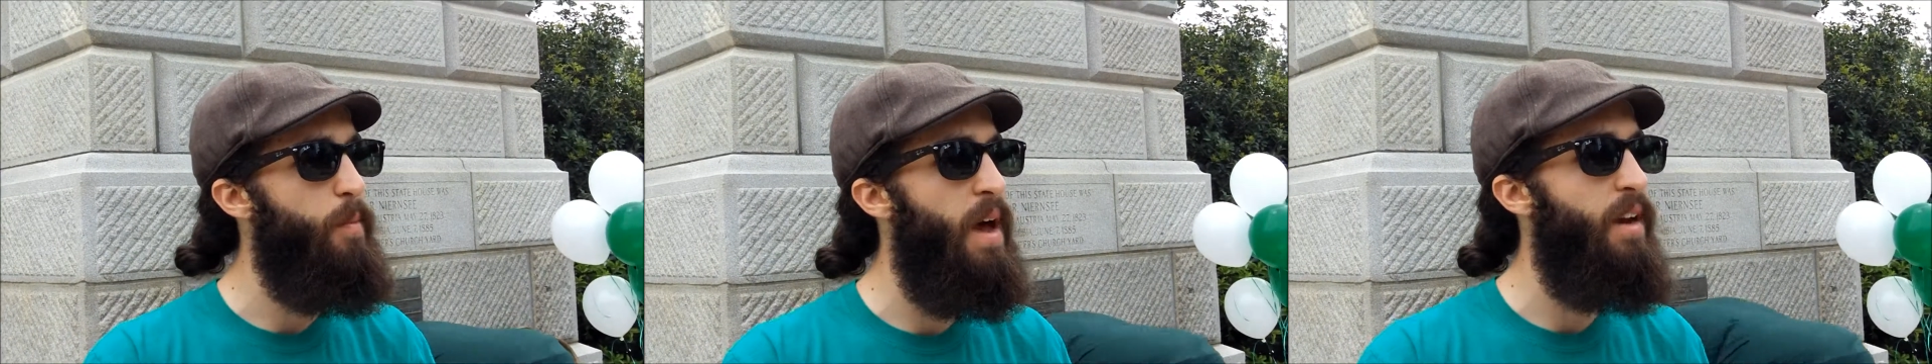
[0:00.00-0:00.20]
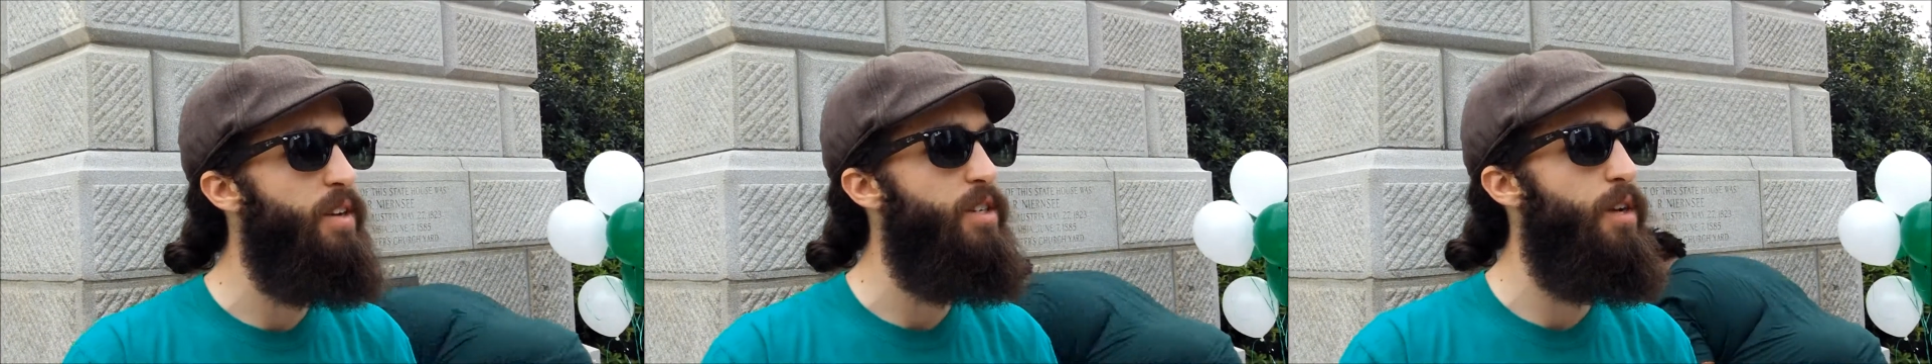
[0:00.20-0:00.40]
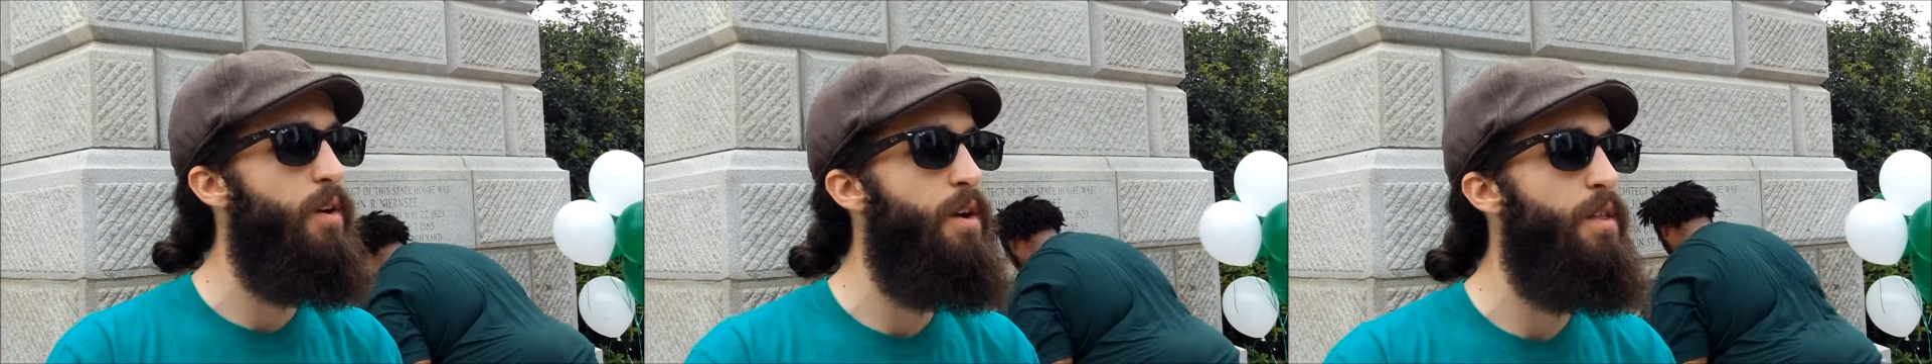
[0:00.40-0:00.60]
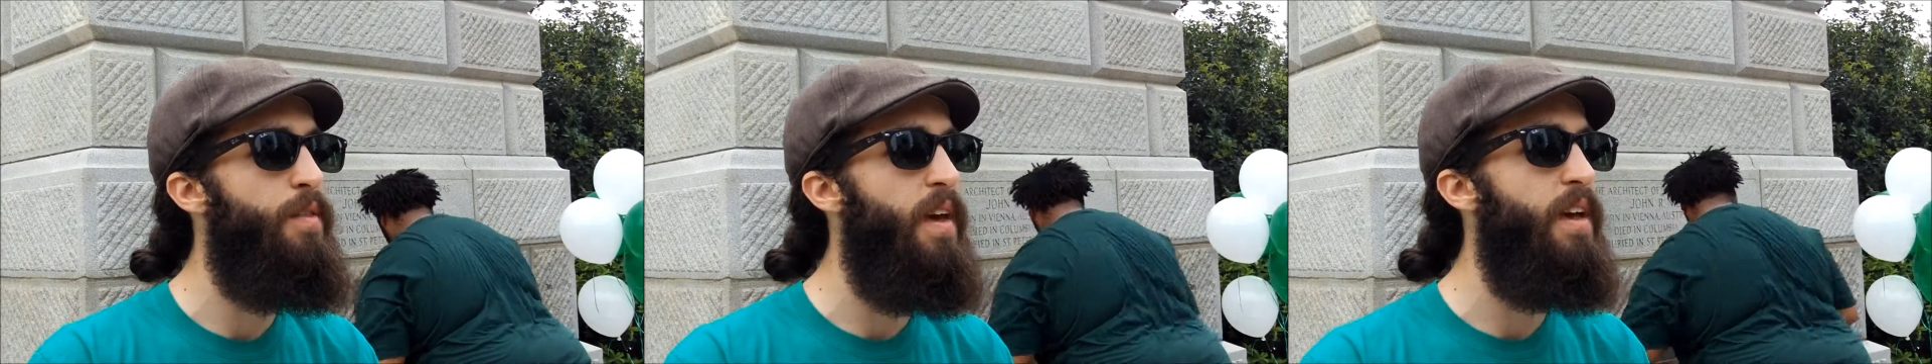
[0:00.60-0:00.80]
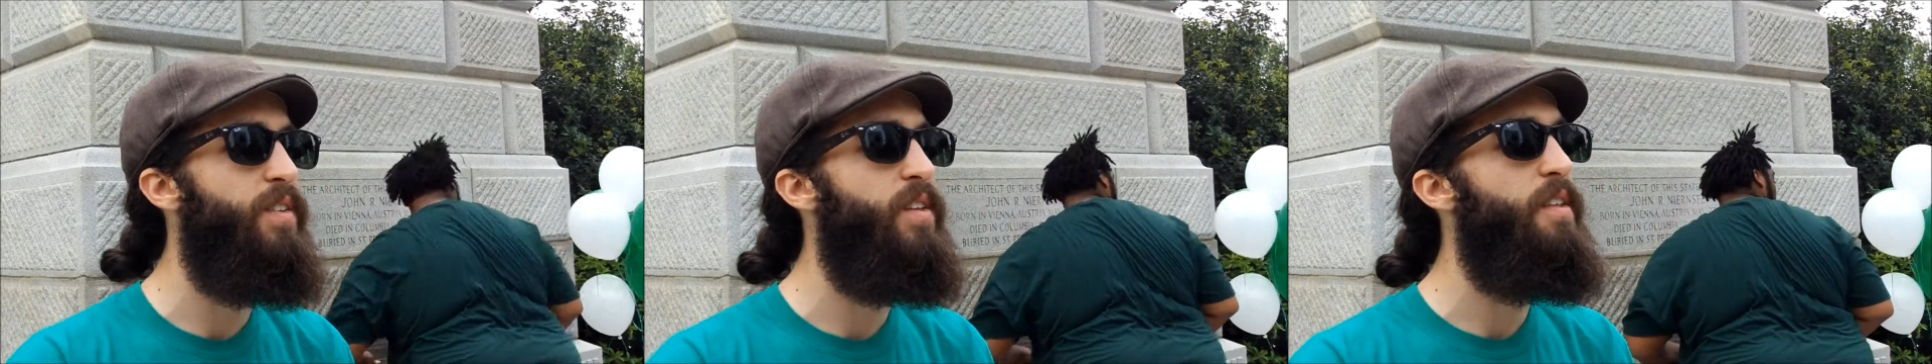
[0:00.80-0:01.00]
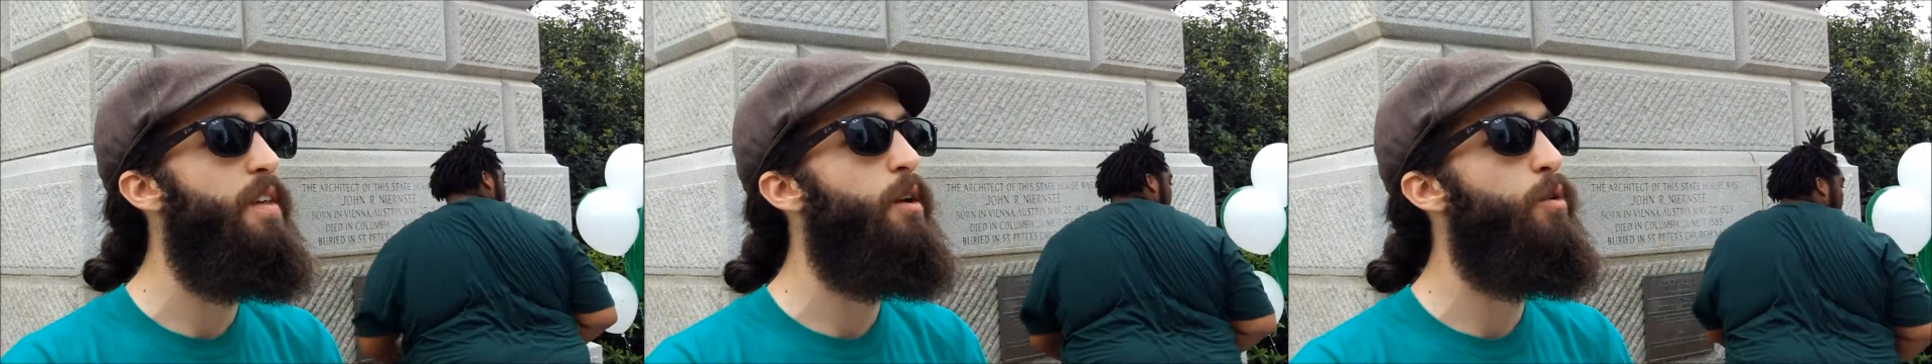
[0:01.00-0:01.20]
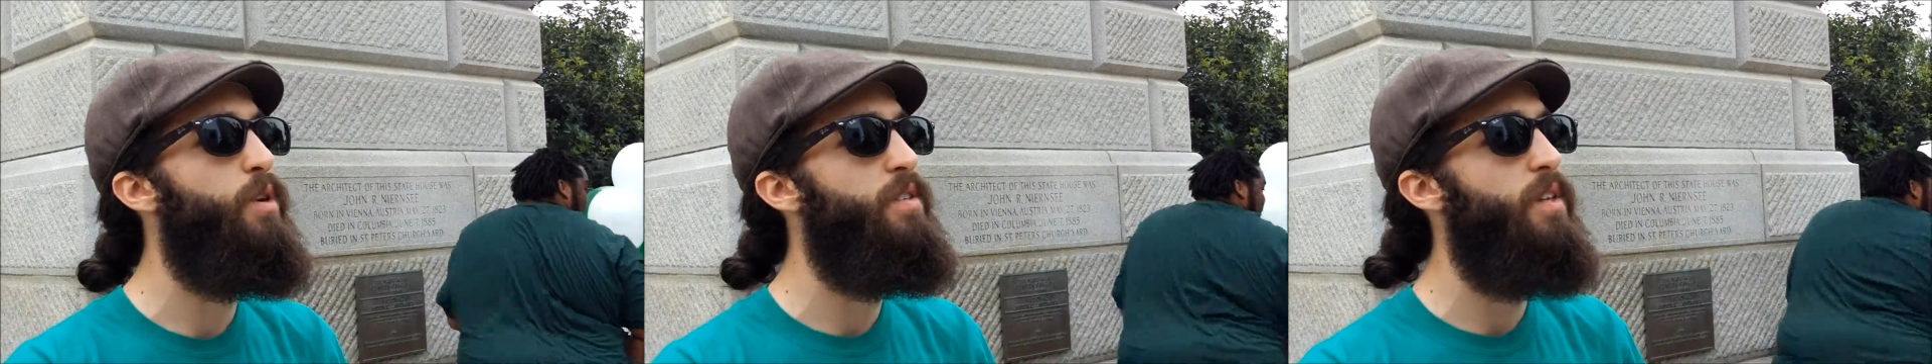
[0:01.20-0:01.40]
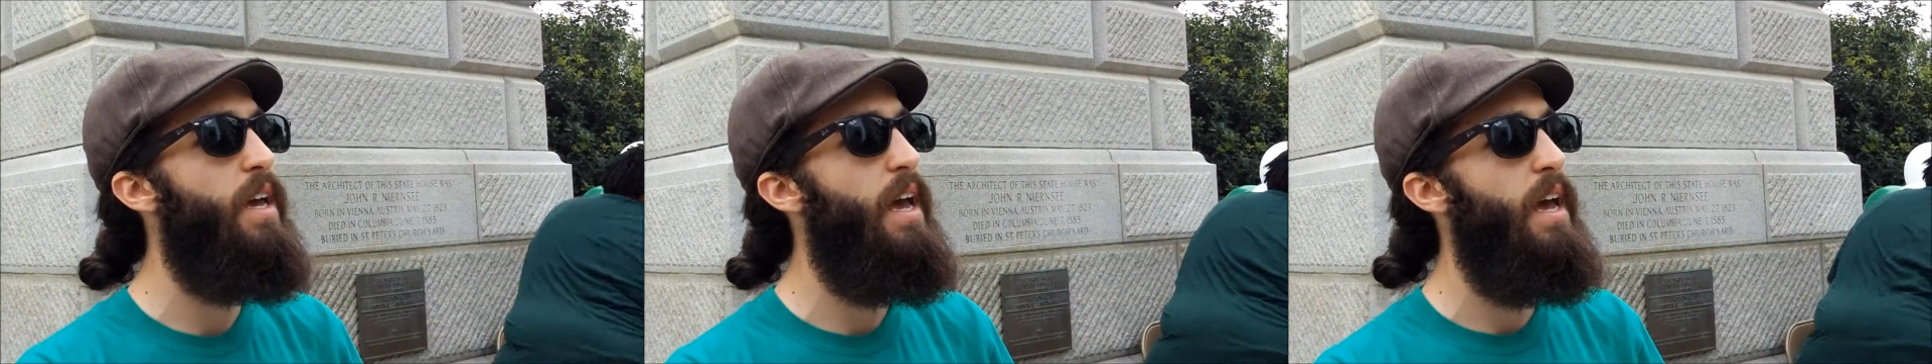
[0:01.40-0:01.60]
Madness era, they said that it
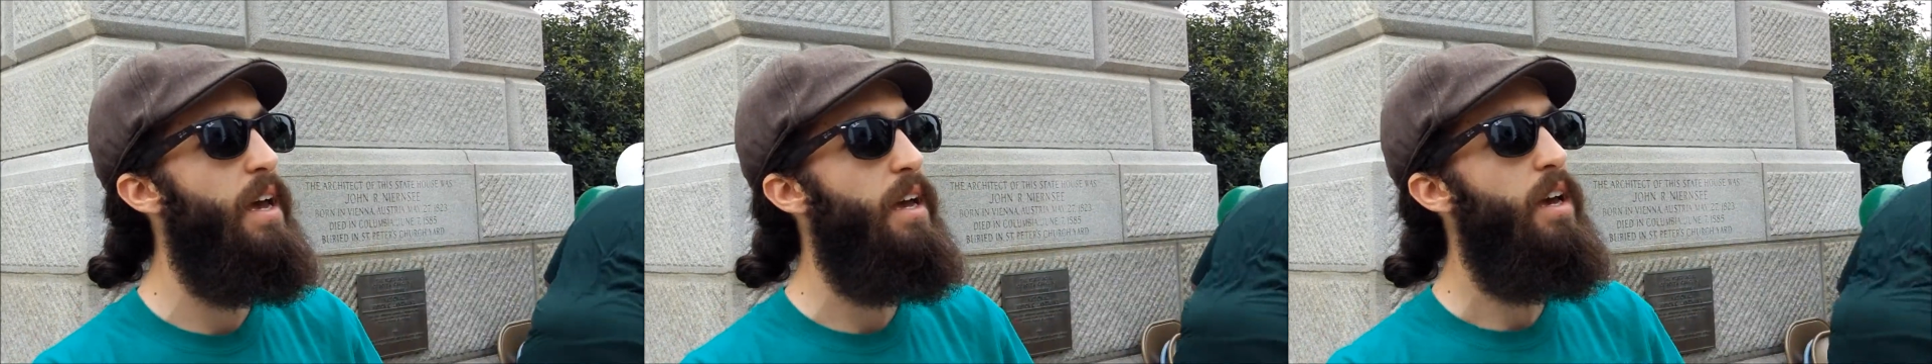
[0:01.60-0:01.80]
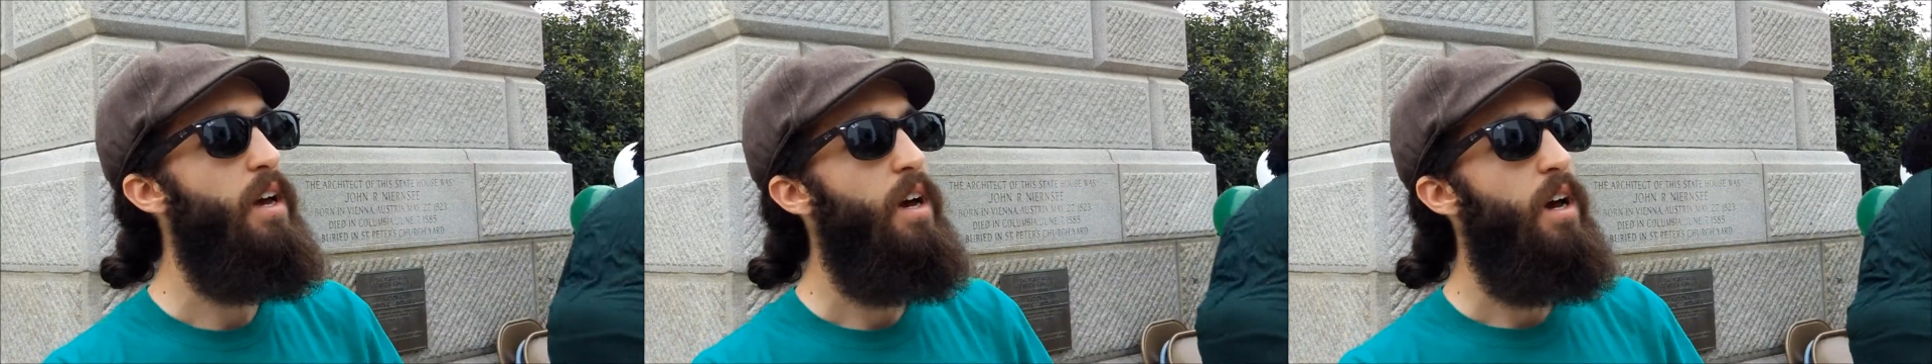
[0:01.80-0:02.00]
was a